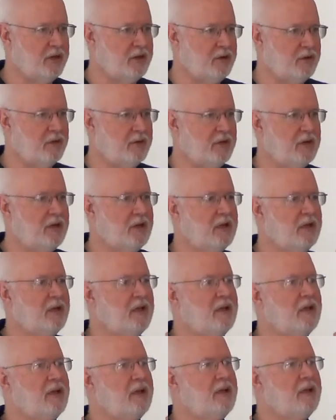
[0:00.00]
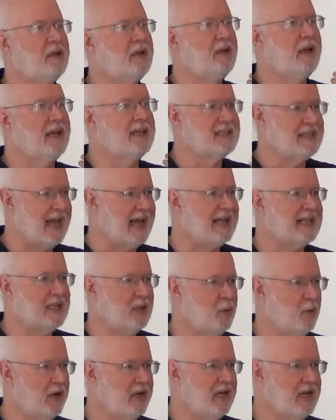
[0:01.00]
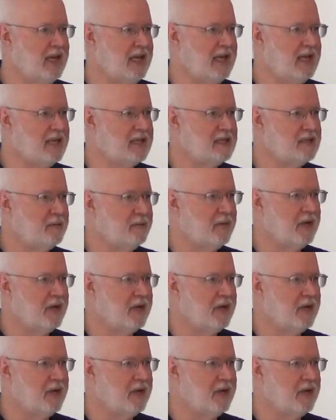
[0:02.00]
you exactly what it is,